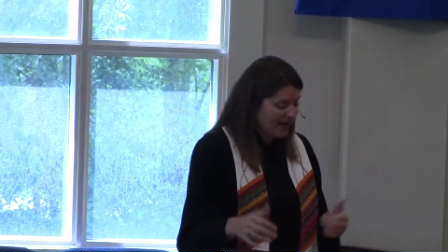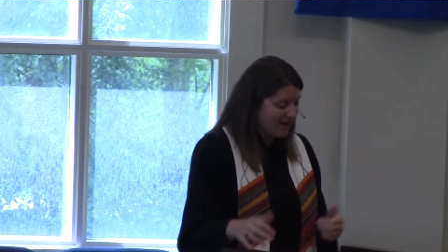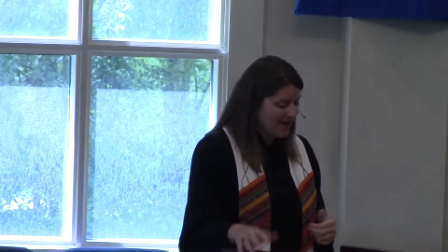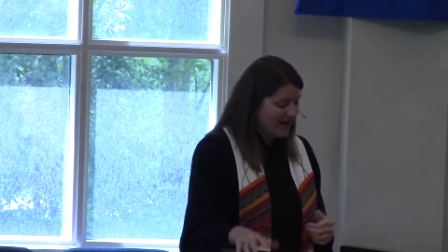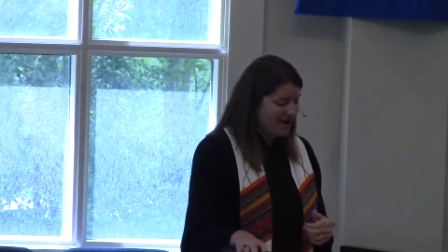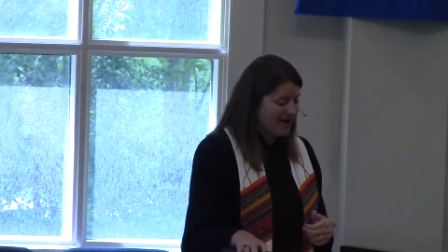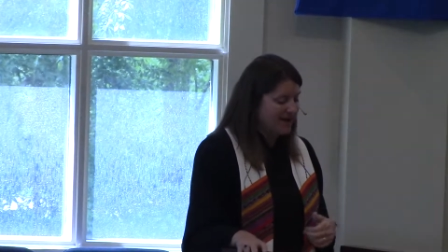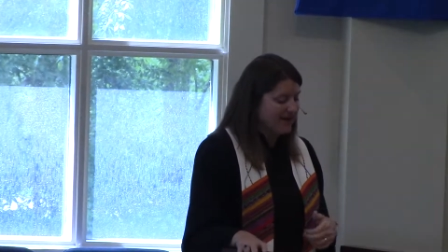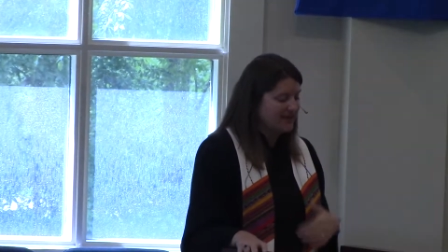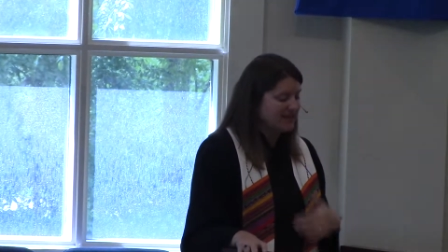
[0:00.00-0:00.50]

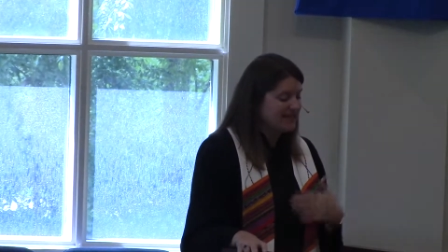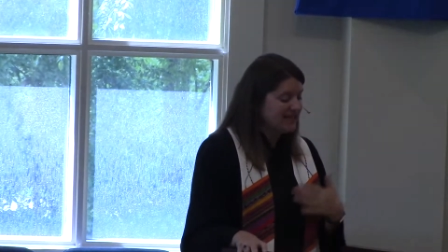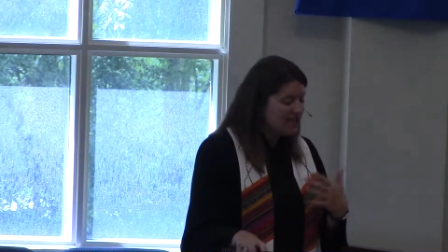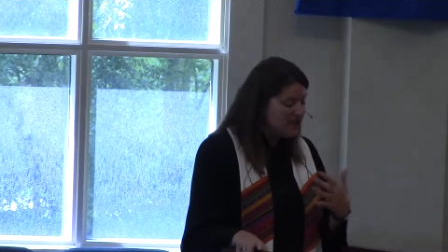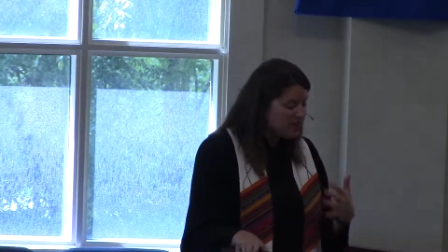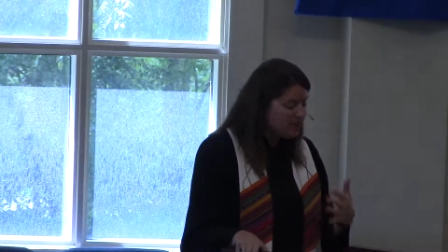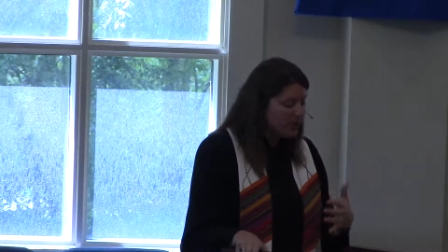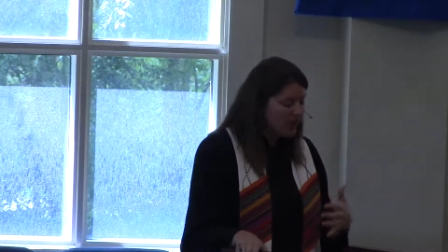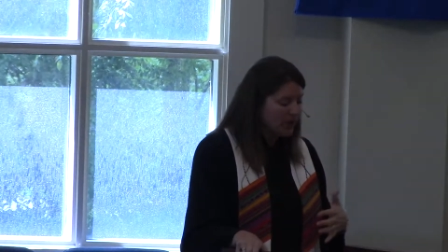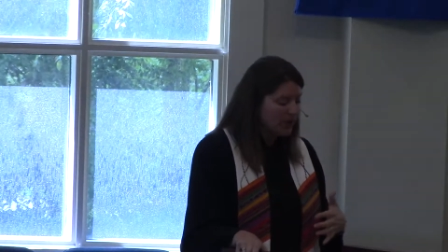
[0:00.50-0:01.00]
God
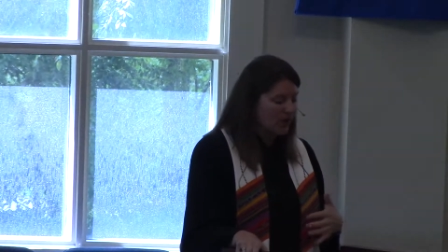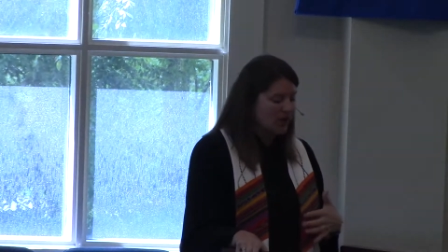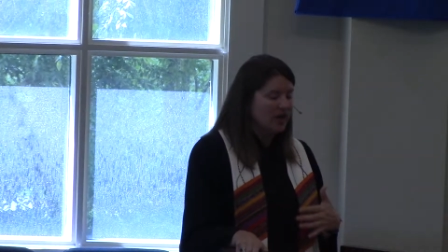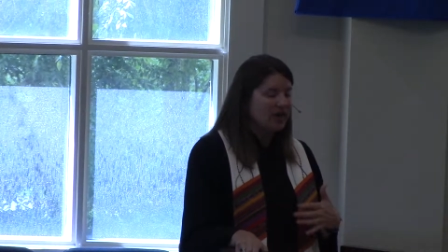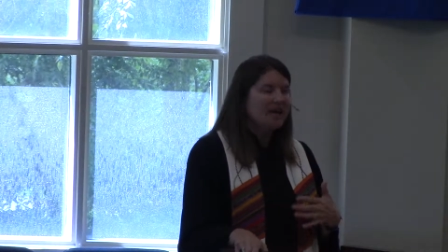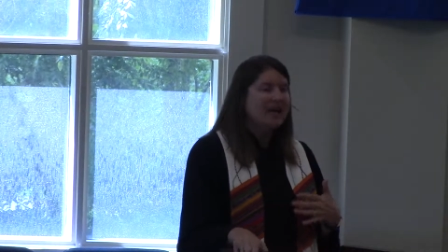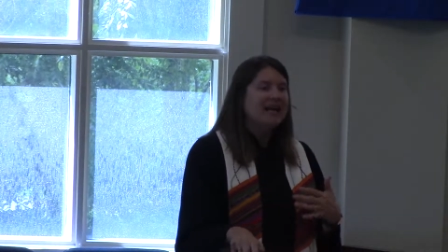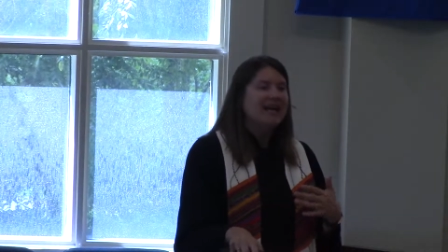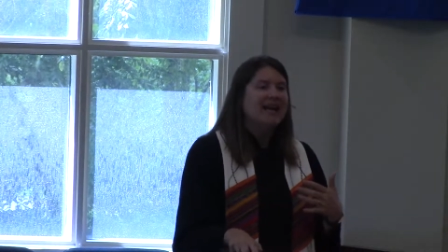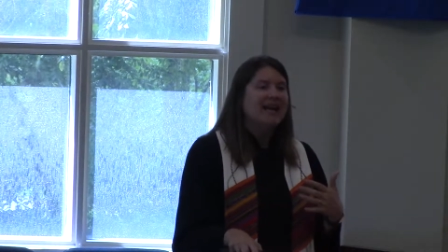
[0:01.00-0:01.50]
deeper
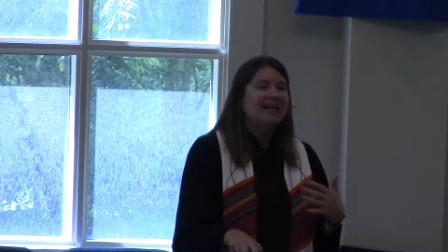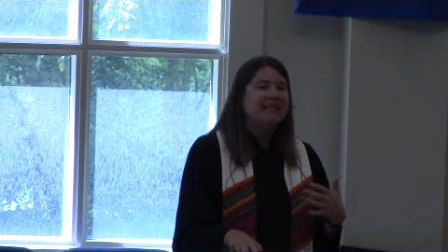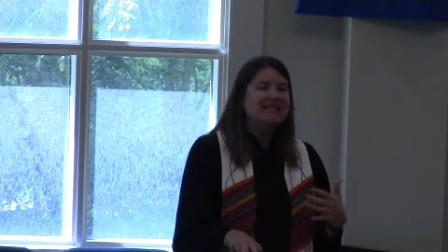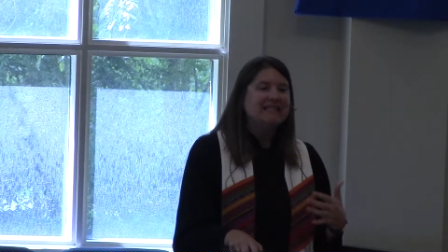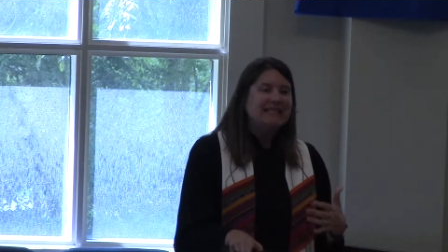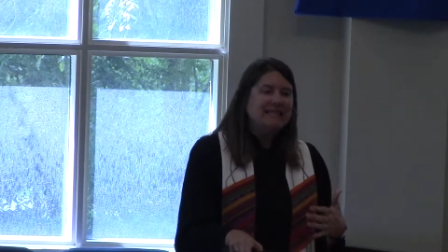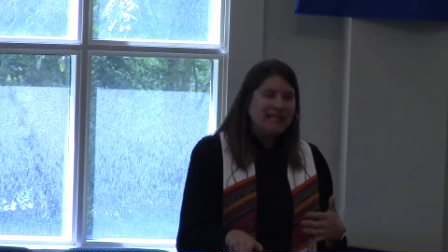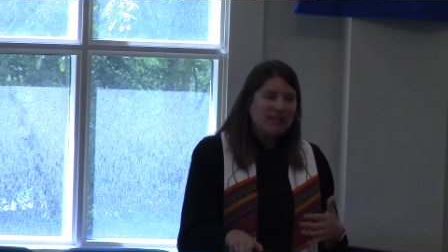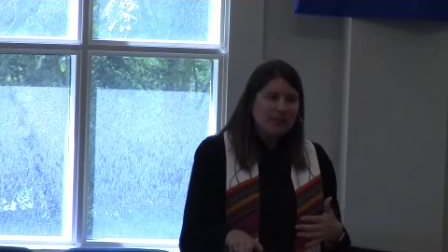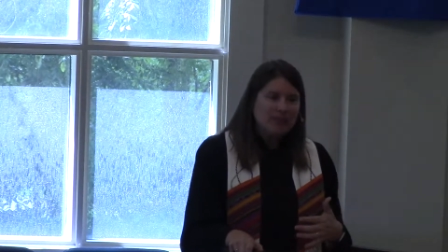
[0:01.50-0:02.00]
and
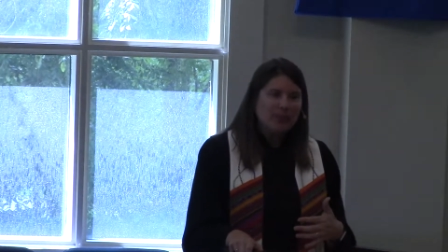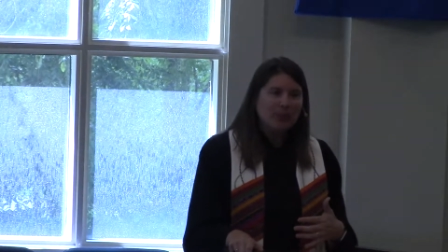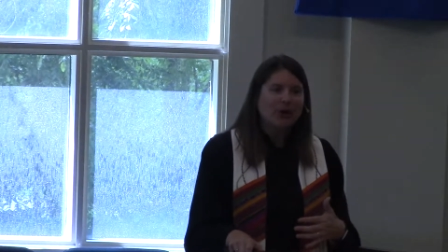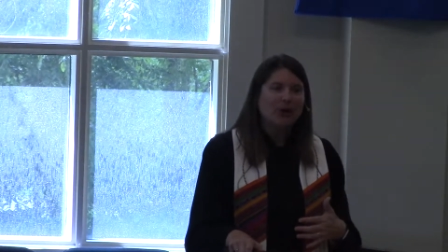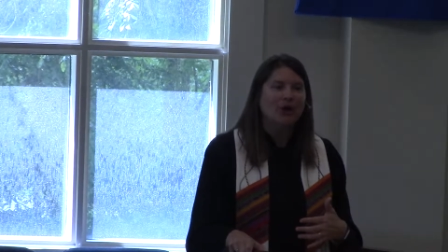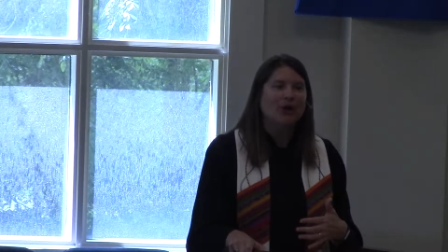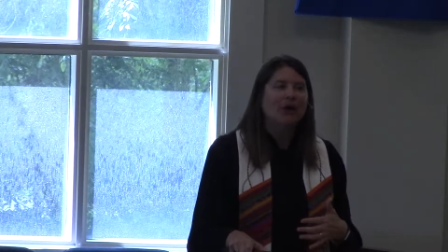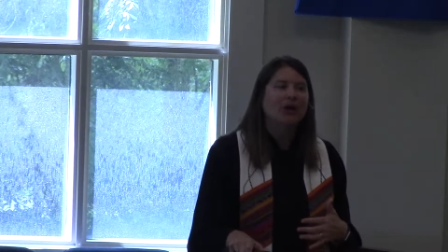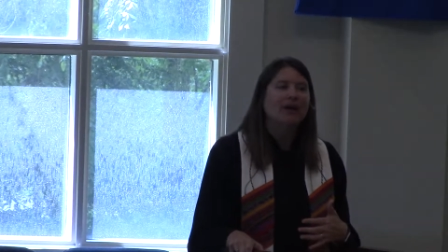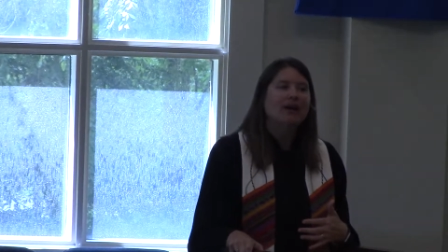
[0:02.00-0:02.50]

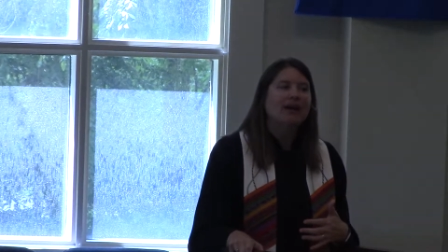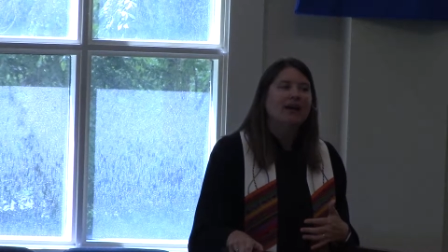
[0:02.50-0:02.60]
deeper.